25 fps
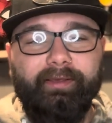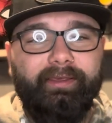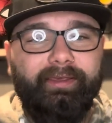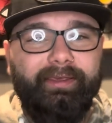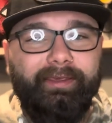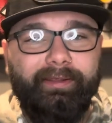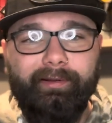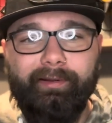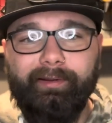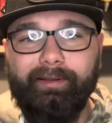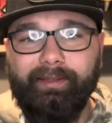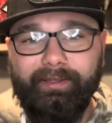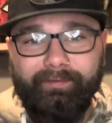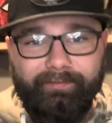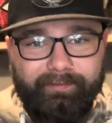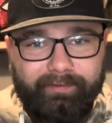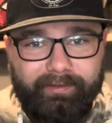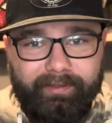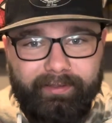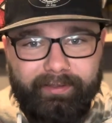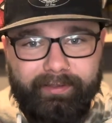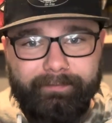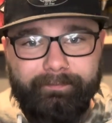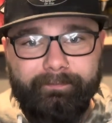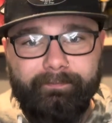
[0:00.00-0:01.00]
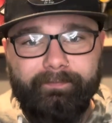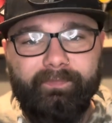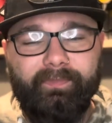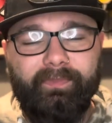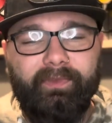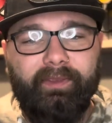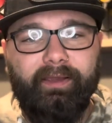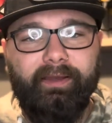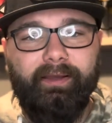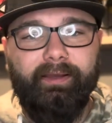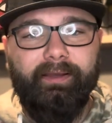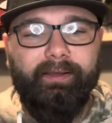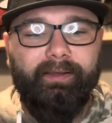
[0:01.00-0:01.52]
get on evenly.
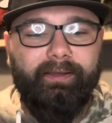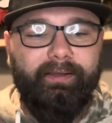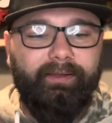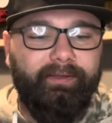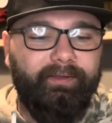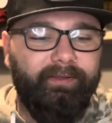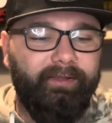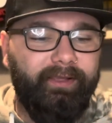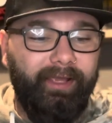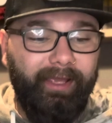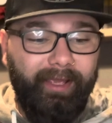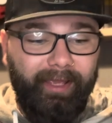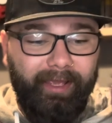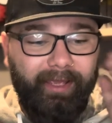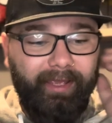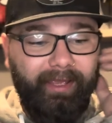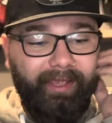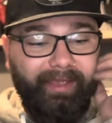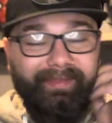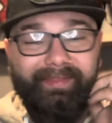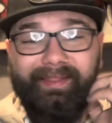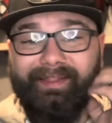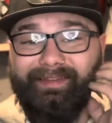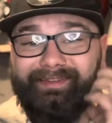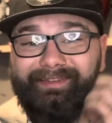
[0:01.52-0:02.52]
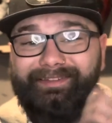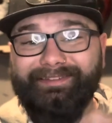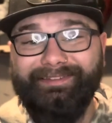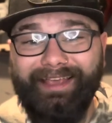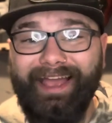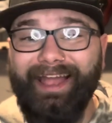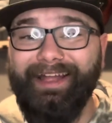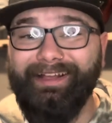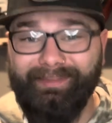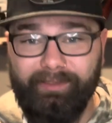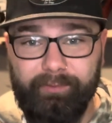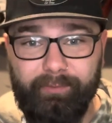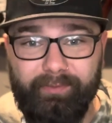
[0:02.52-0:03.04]
And that's
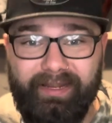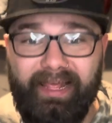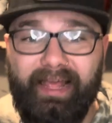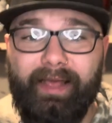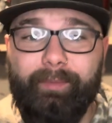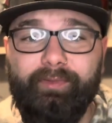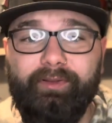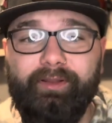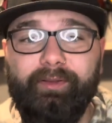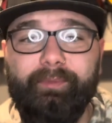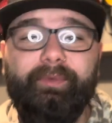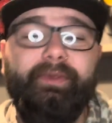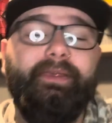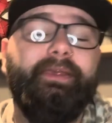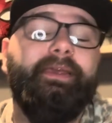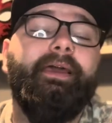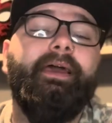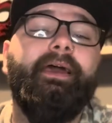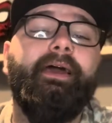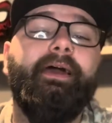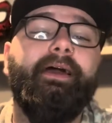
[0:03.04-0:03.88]
exactly what happened to me.